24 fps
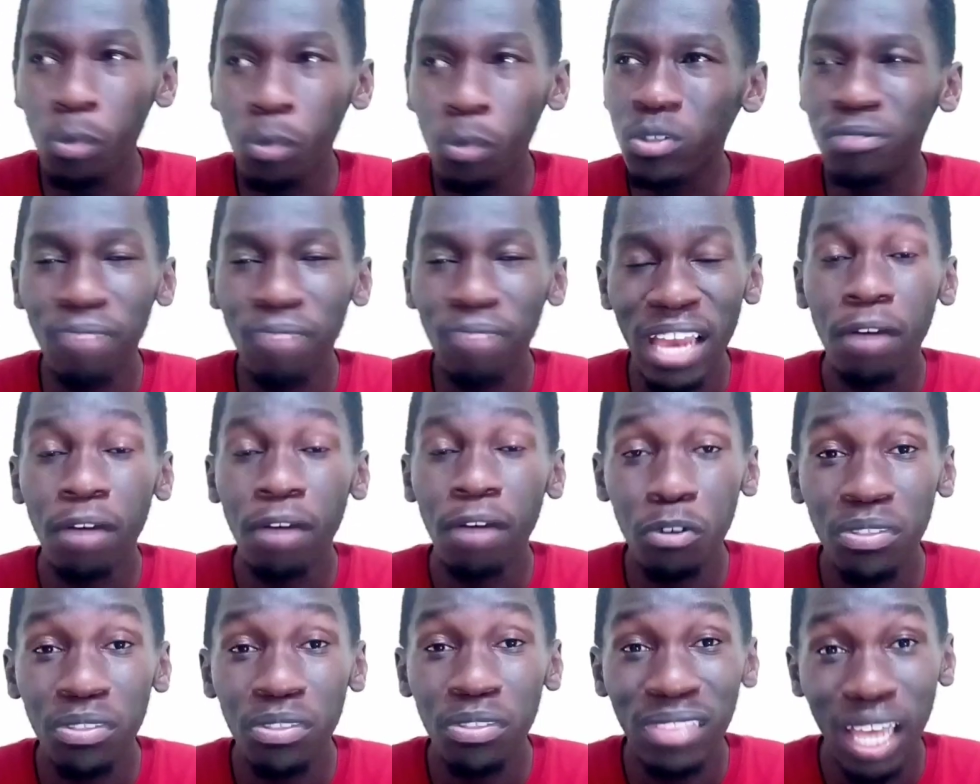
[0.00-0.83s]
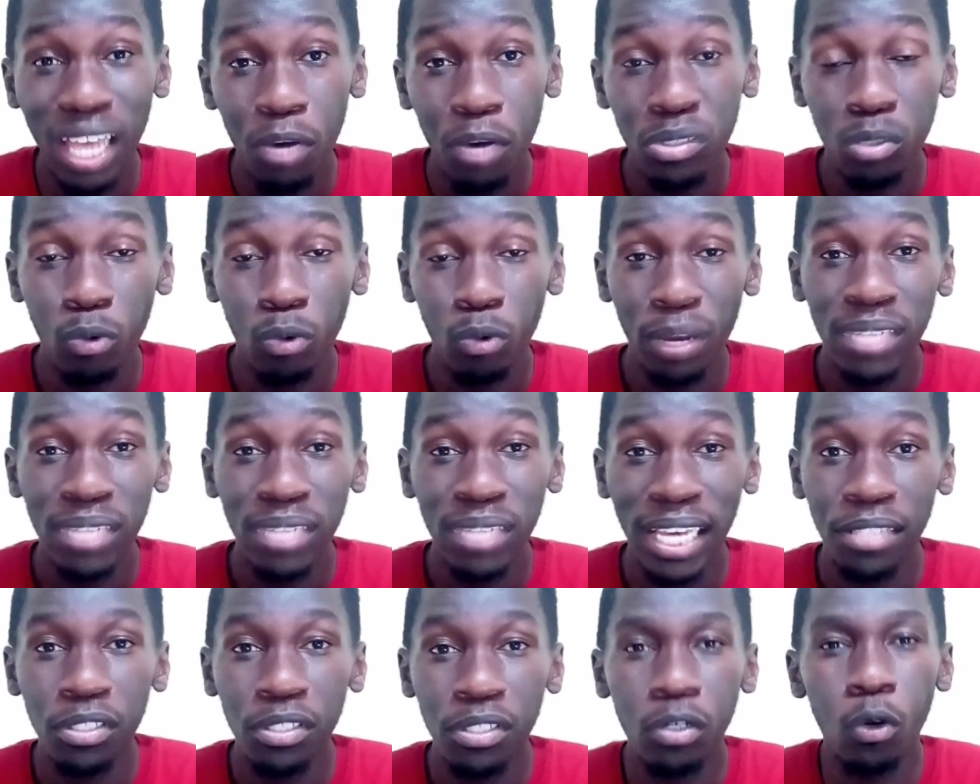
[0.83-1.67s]
almost 500,000
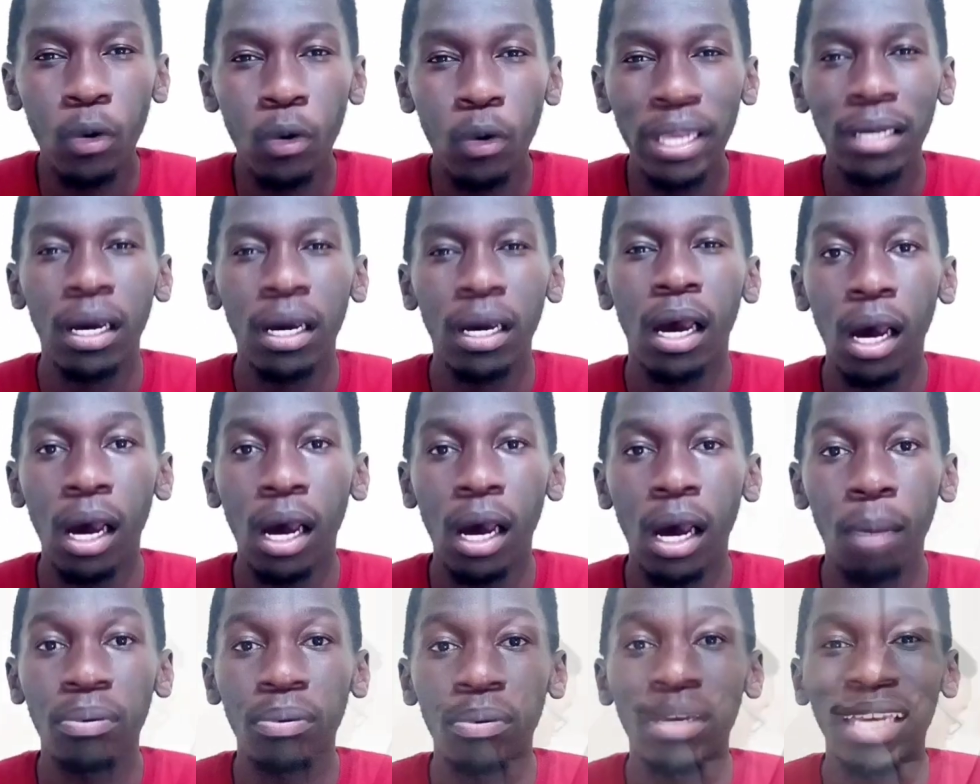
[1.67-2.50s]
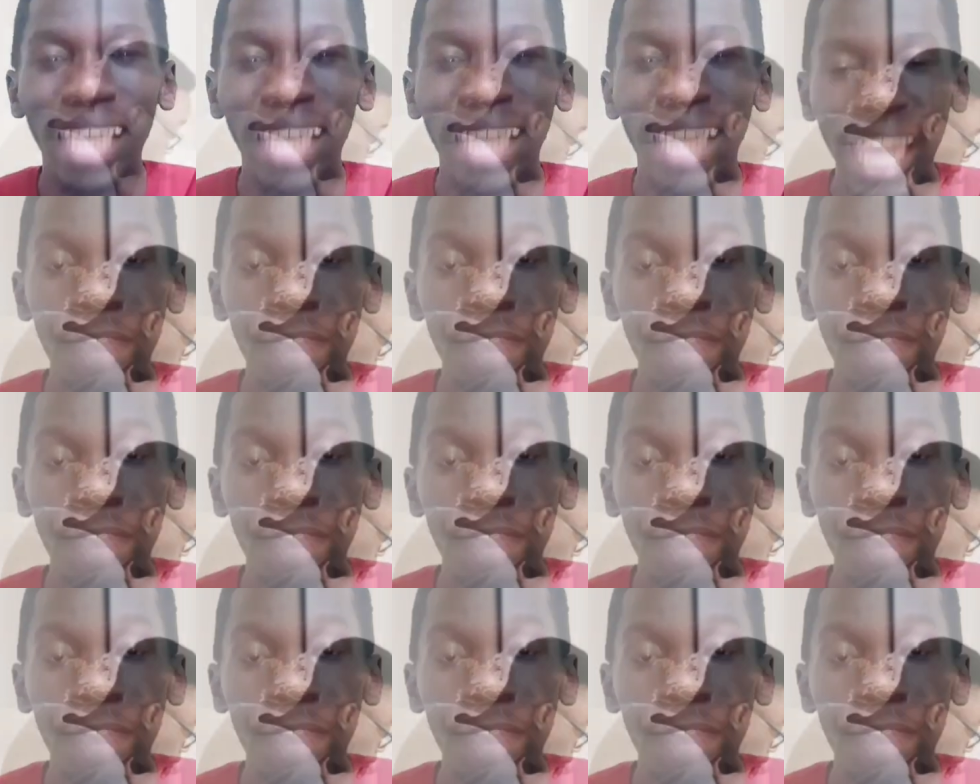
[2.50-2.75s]
websites going up